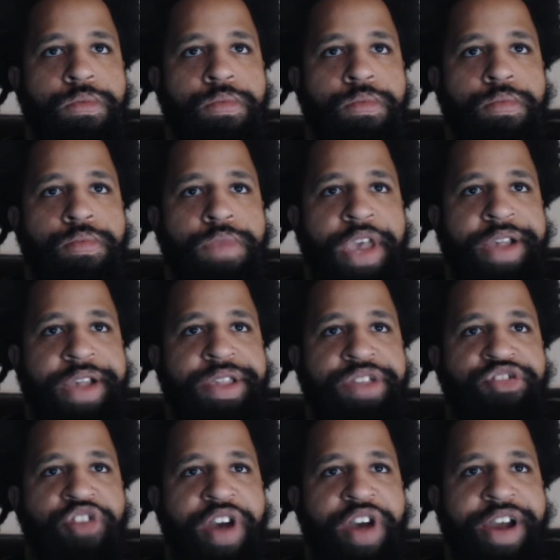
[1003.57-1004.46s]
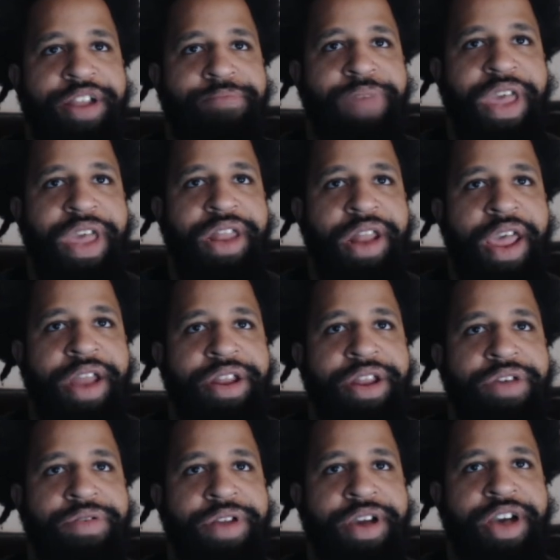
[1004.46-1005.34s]
Yancey trying to bait
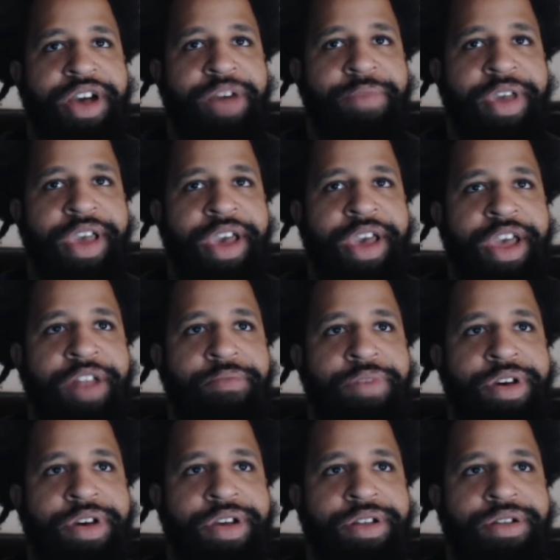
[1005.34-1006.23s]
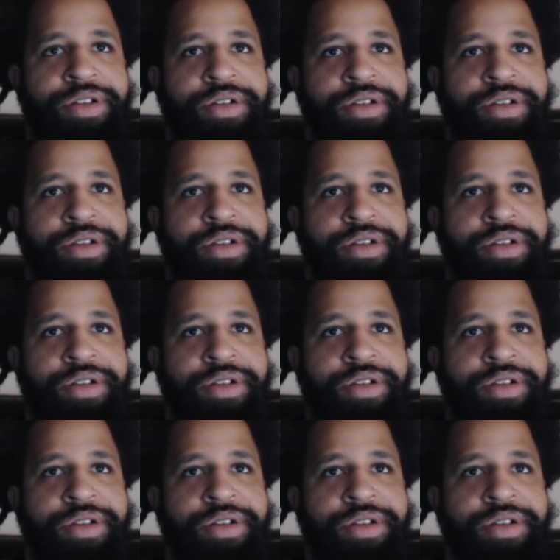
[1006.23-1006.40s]
Lando into coming in, but